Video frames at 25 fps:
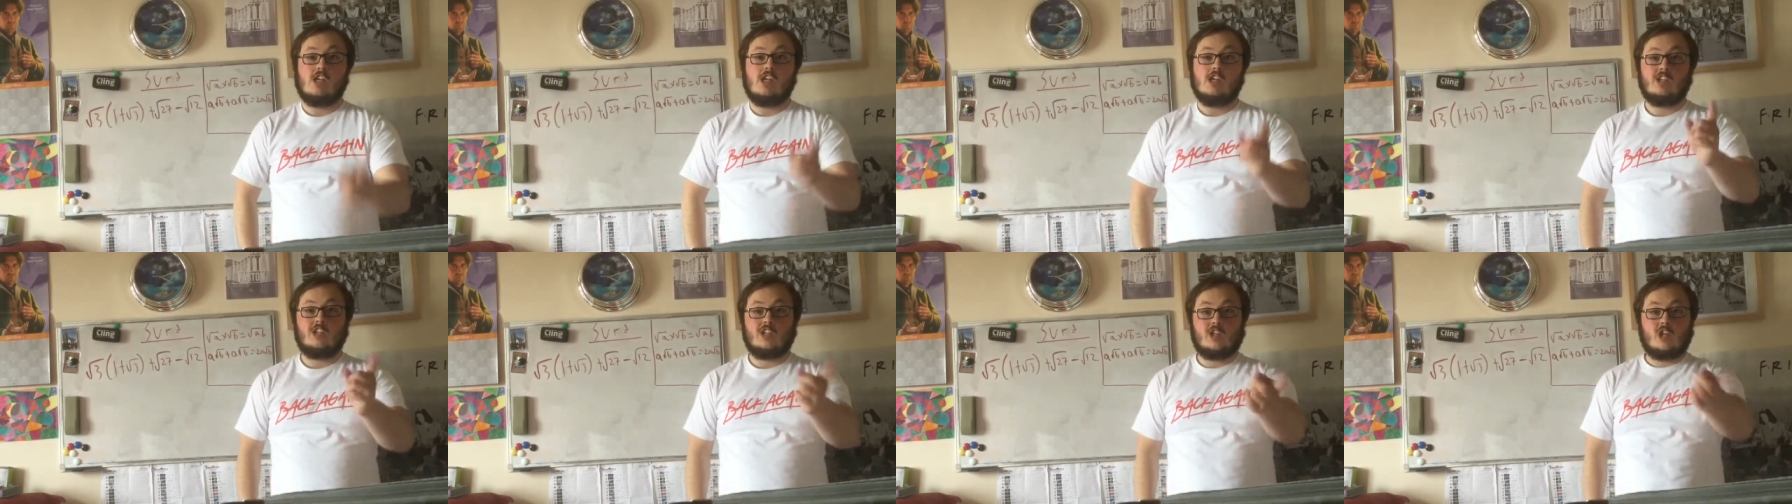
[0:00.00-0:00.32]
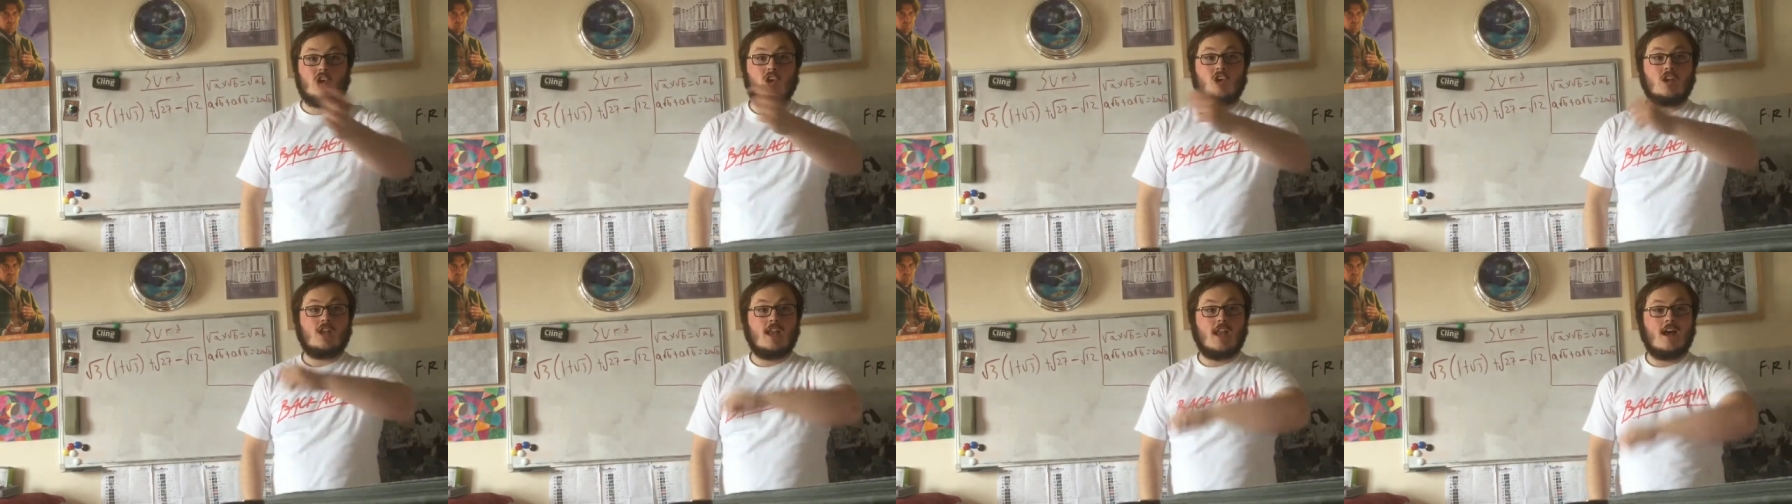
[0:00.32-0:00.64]

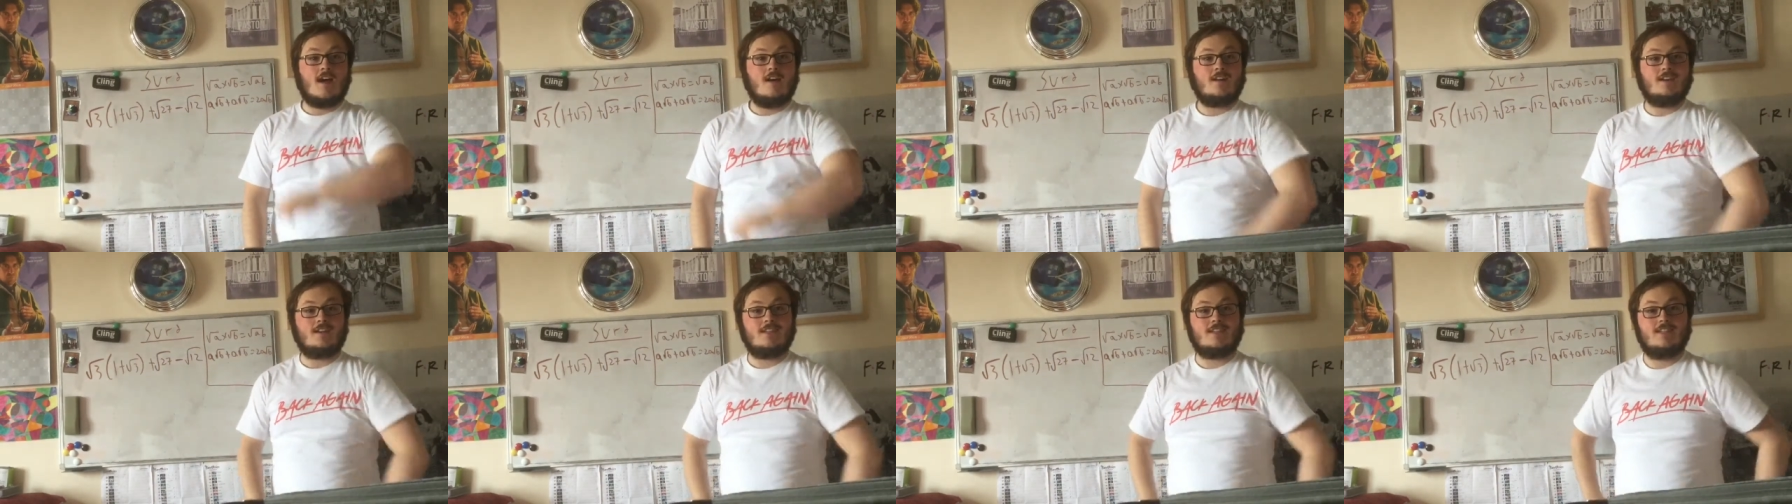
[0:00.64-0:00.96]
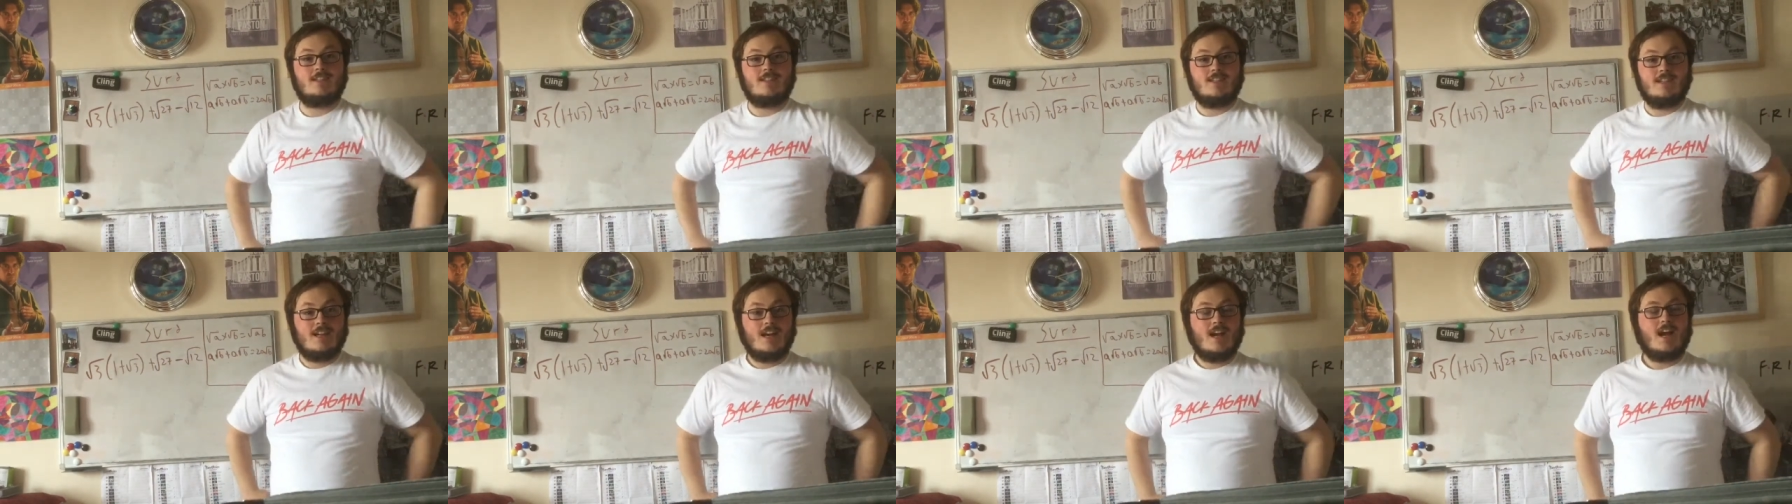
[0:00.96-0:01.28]
Good luck.
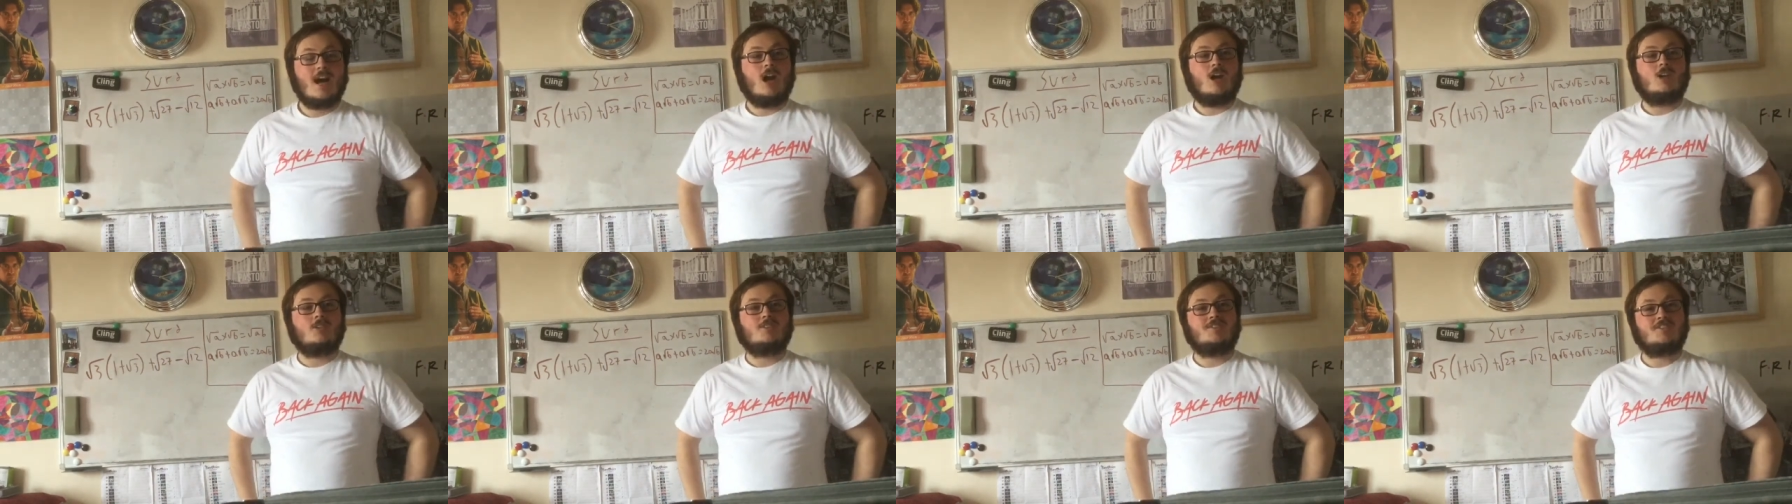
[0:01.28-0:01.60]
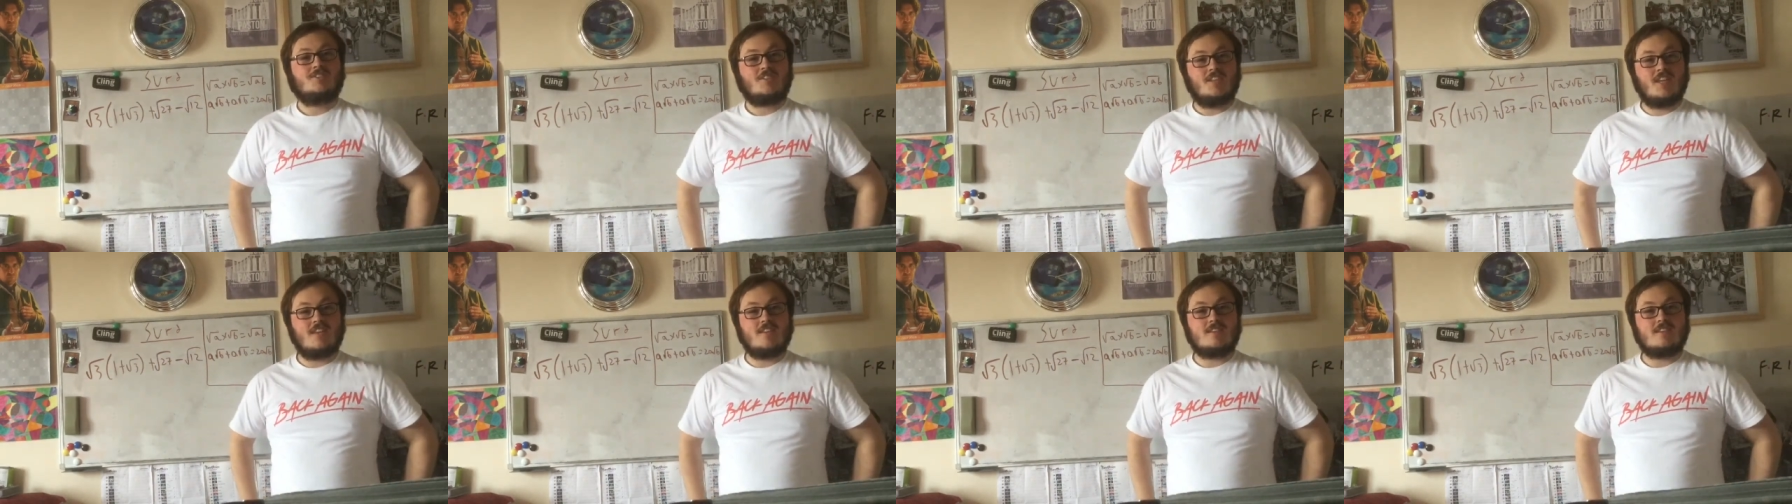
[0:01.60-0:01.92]
I'll
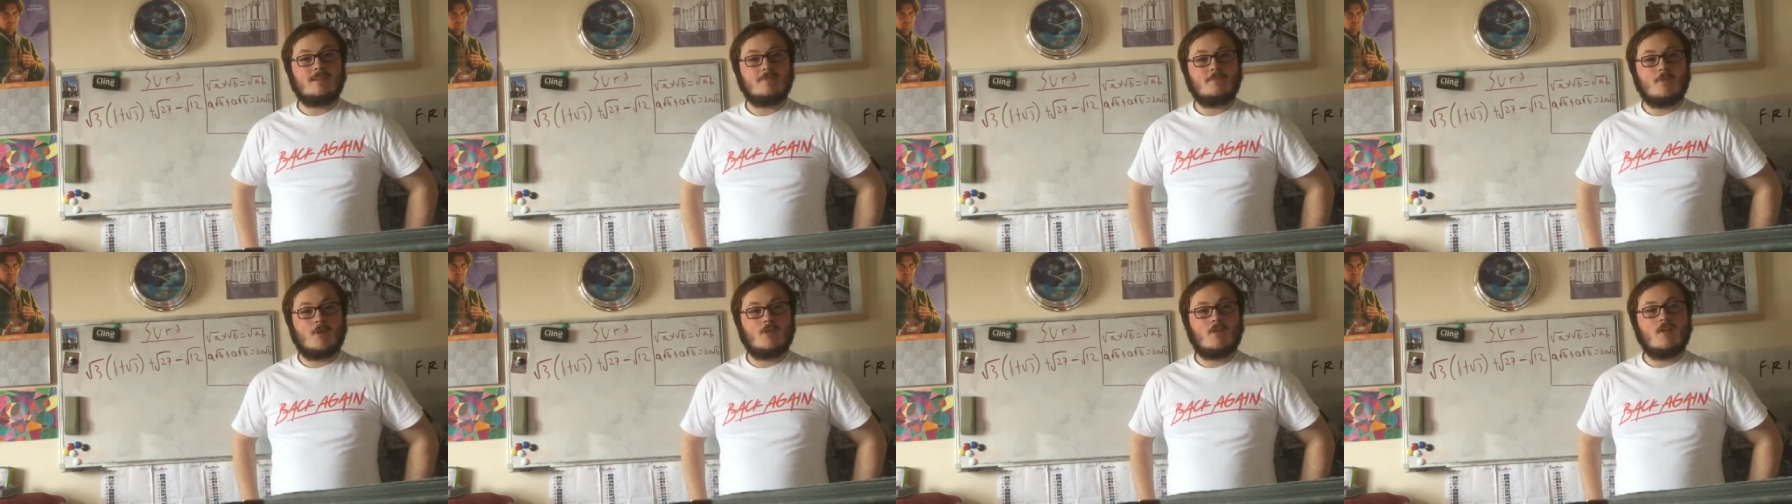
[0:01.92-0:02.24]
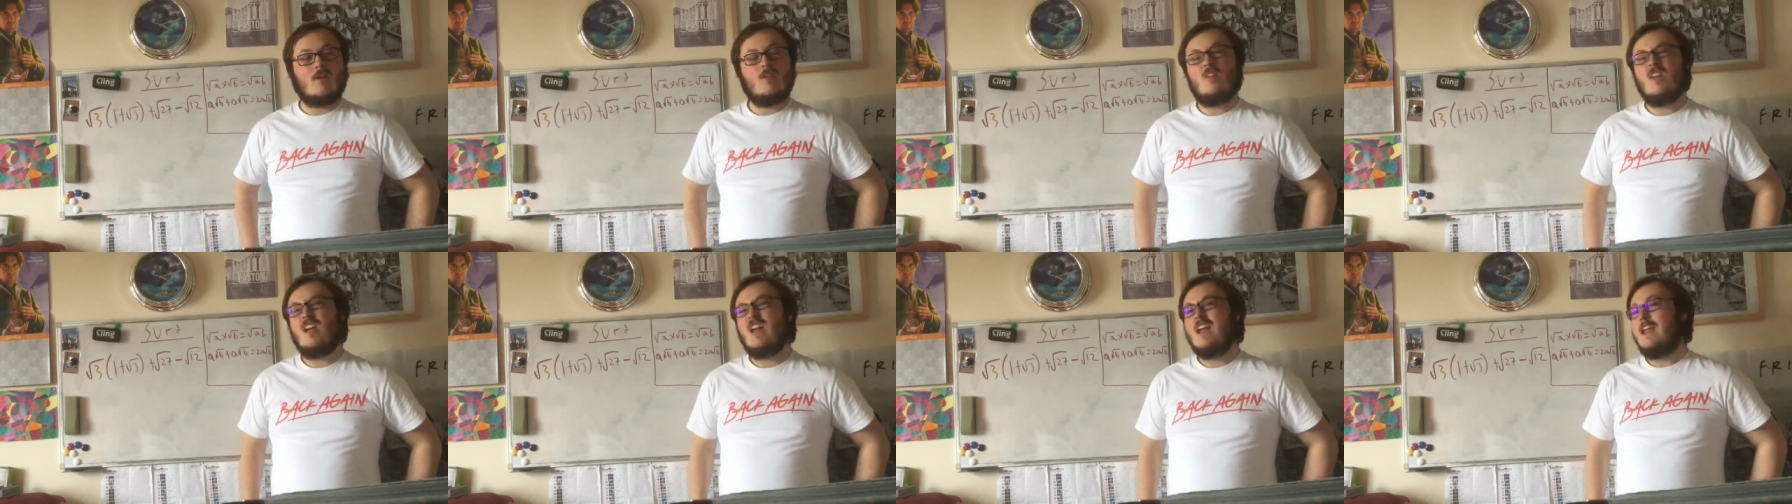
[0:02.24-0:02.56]
see you
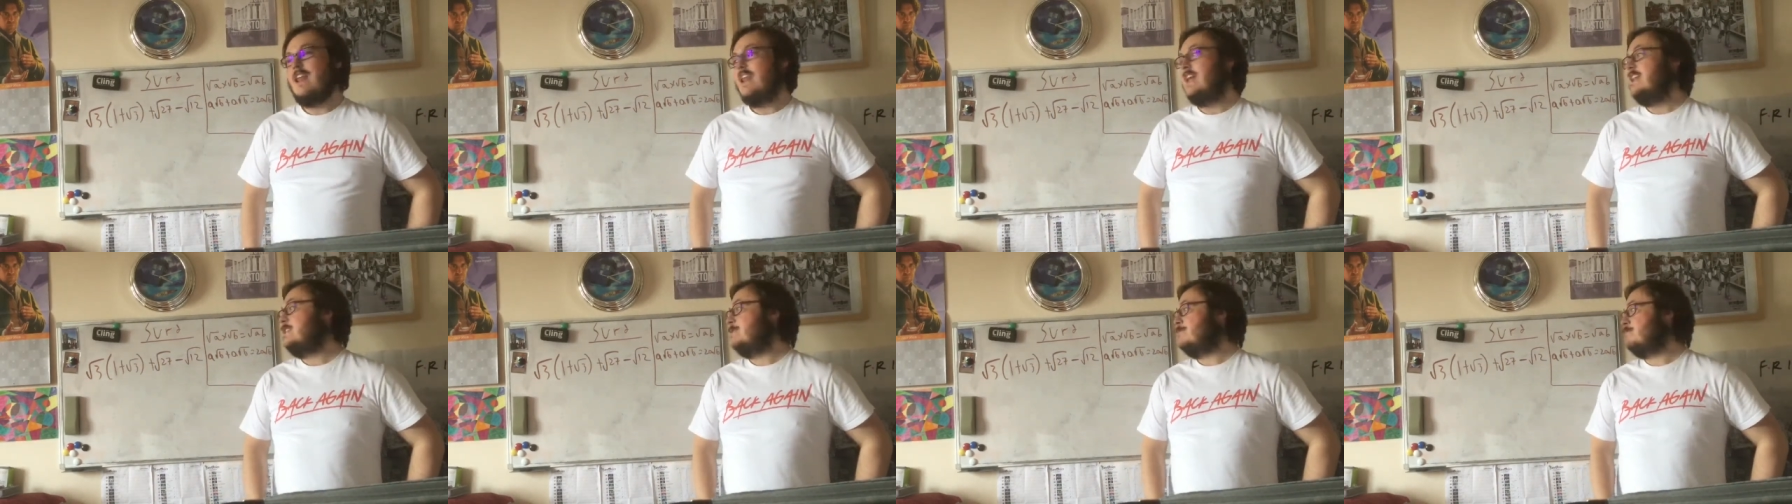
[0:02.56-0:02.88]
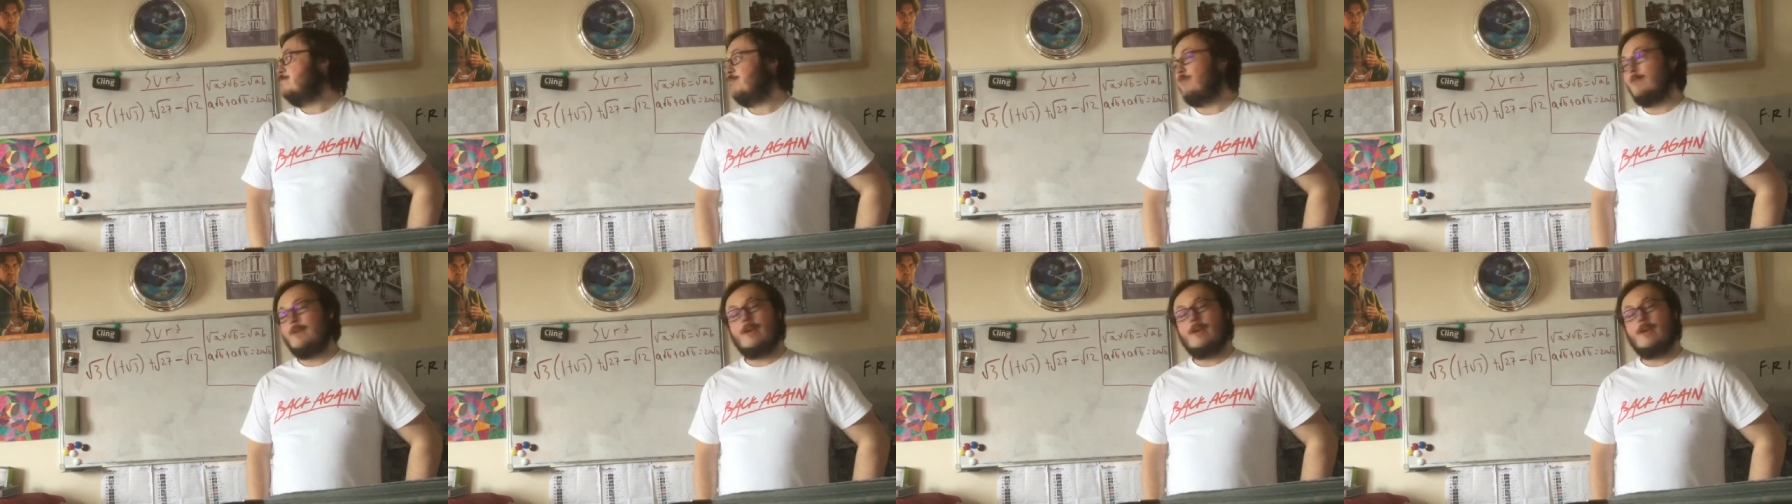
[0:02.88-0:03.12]
tomorrow. Let's bring